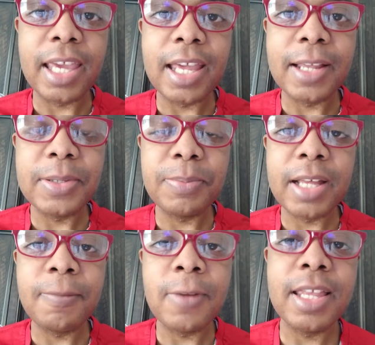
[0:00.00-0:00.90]
I can't
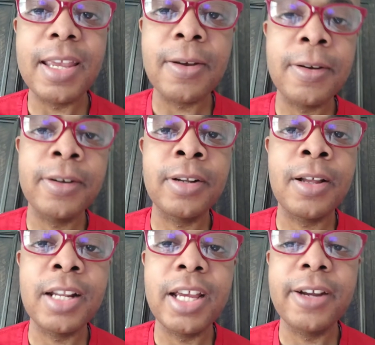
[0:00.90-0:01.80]
explain what they are
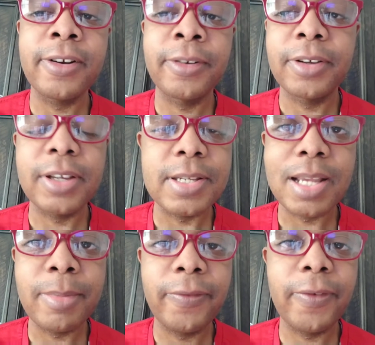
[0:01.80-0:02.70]
on here because
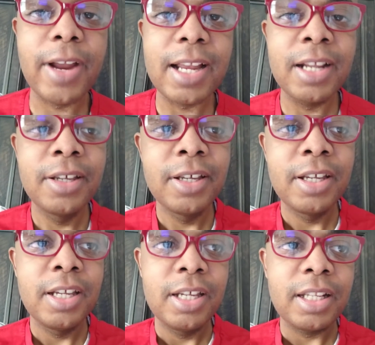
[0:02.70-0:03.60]
I'm afraid
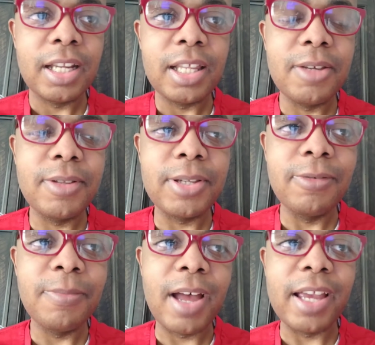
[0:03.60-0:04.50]
that
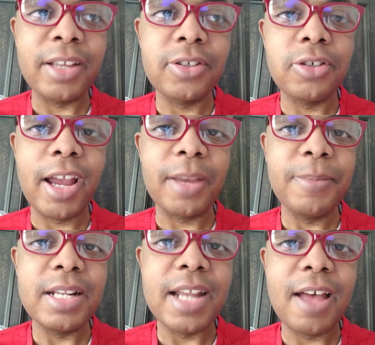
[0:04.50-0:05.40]
YouTube might track
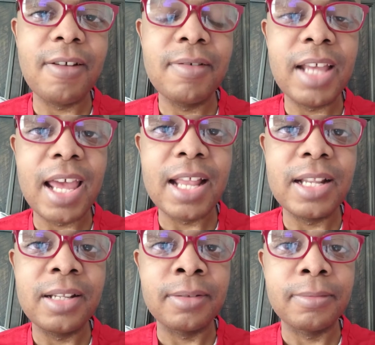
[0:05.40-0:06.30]
me down
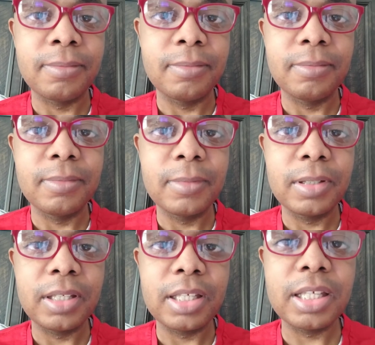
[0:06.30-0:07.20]
and
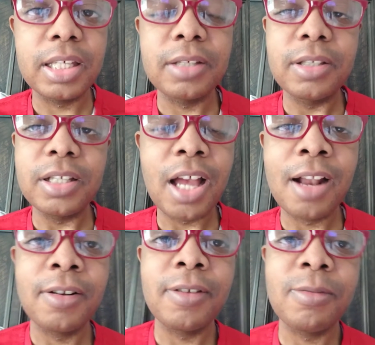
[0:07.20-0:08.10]
I
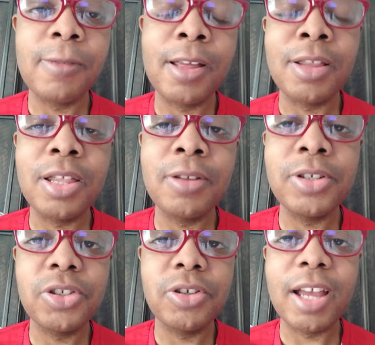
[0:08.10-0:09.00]
don't know what they'll
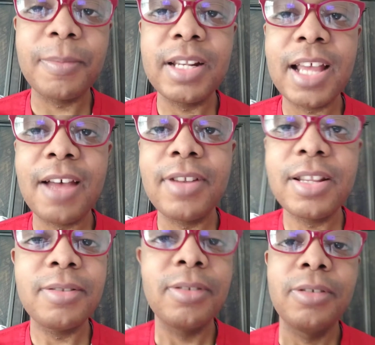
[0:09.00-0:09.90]
just track me down
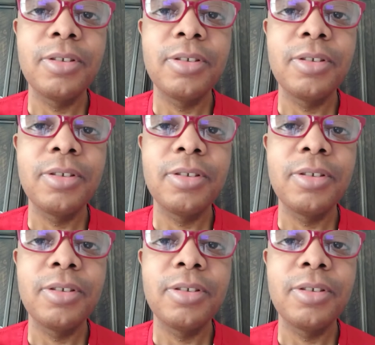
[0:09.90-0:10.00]
and